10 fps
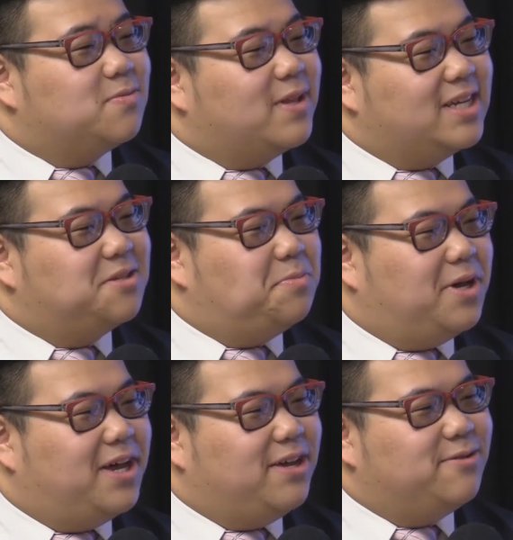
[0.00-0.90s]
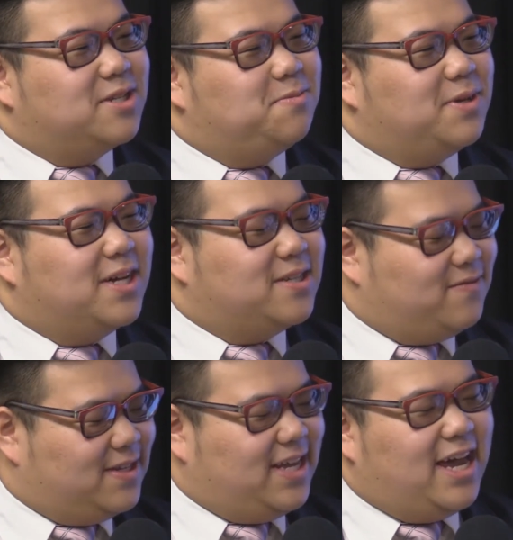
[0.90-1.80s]
place, but it was because of
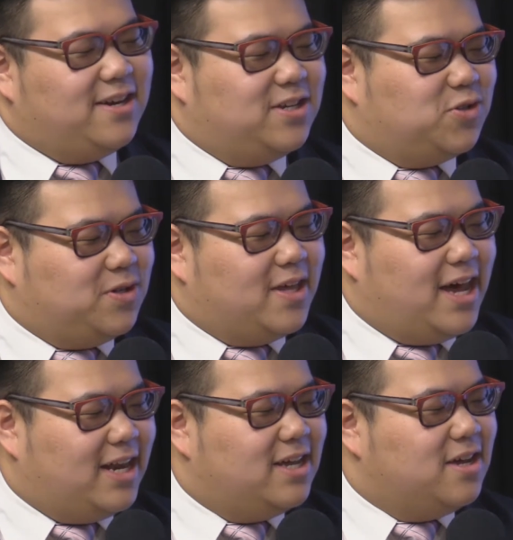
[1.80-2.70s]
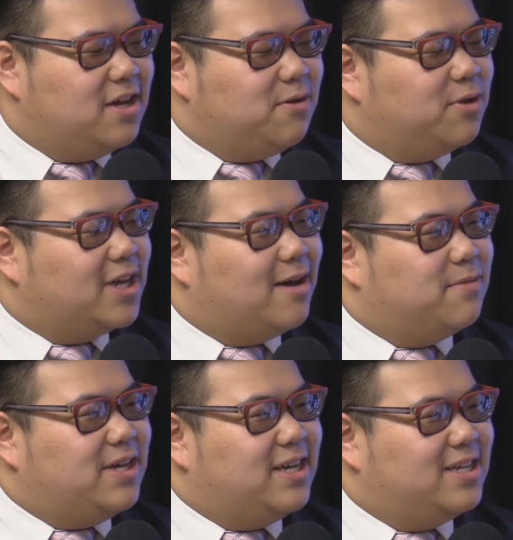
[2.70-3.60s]
this hand injury that really got
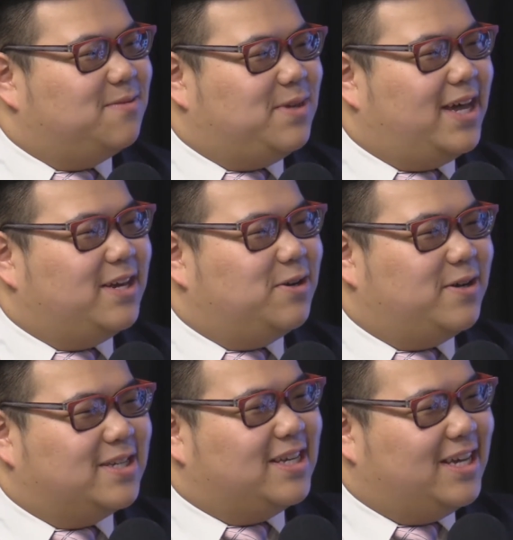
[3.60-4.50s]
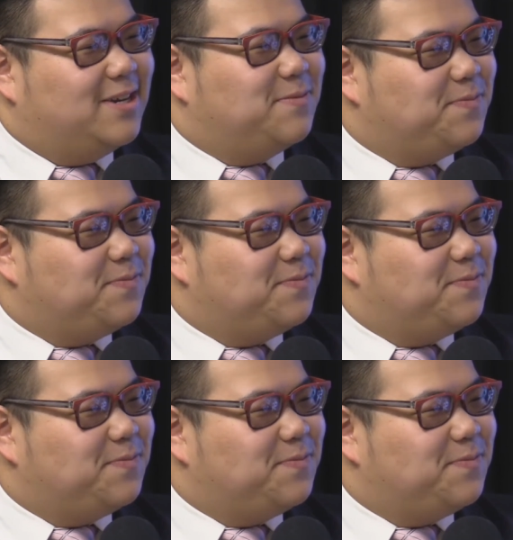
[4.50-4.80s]
me into piano as a kid.